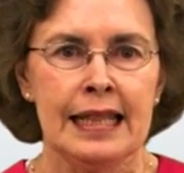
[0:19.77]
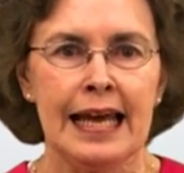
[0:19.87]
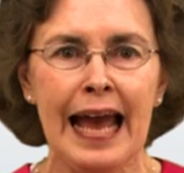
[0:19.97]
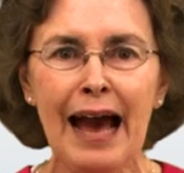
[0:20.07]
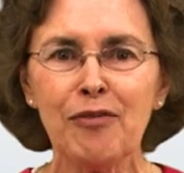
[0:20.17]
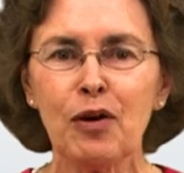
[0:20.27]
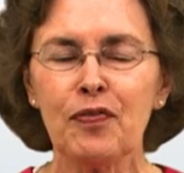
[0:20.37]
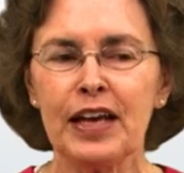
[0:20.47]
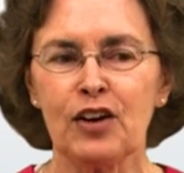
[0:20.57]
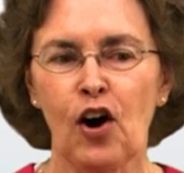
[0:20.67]
They have what
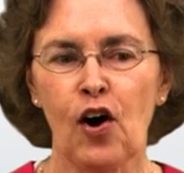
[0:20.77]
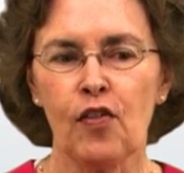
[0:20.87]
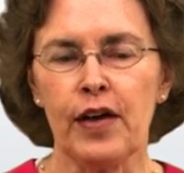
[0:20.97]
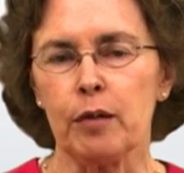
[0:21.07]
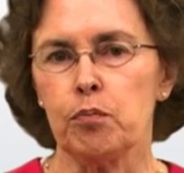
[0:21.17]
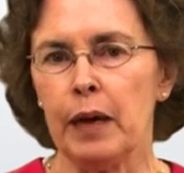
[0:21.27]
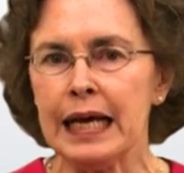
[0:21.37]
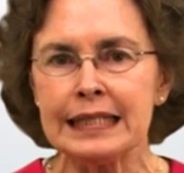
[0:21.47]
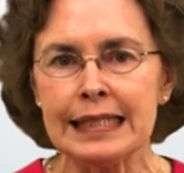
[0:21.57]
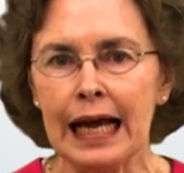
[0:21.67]
they call their
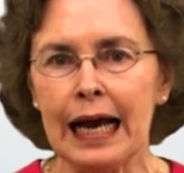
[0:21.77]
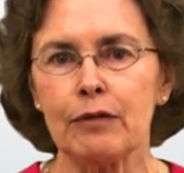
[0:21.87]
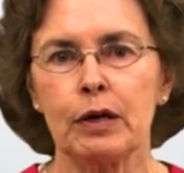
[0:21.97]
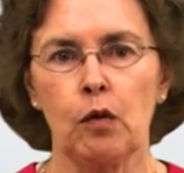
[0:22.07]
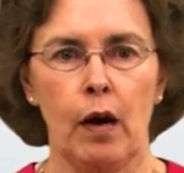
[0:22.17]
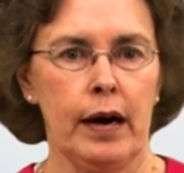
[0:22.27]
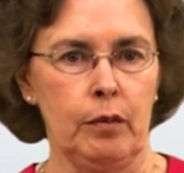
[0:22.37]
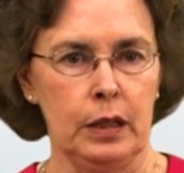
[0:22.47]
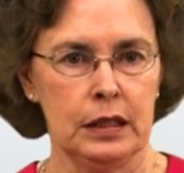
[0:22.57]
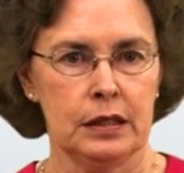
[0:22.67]
baseline
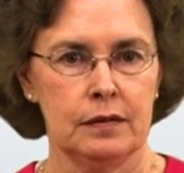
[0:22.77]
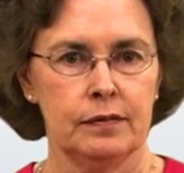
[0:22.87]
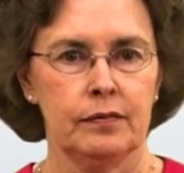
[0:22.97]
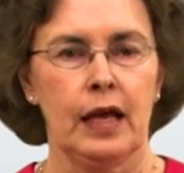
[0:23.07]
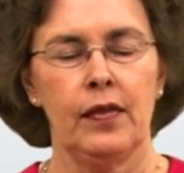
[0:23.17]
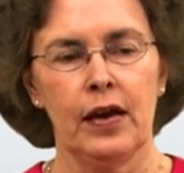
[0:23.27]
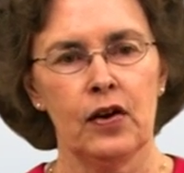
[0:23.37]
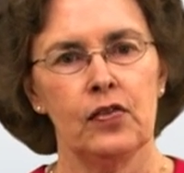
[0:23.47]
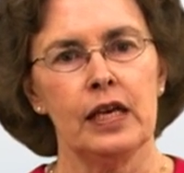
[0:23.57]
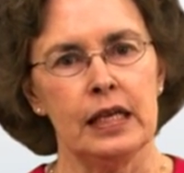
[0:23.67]
requirements, and they
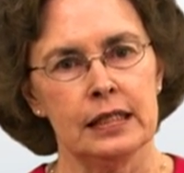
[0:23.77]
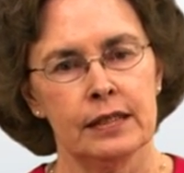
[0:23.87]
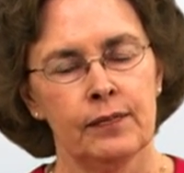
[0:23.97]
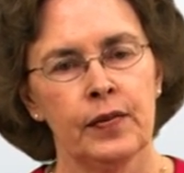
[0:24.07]
are these: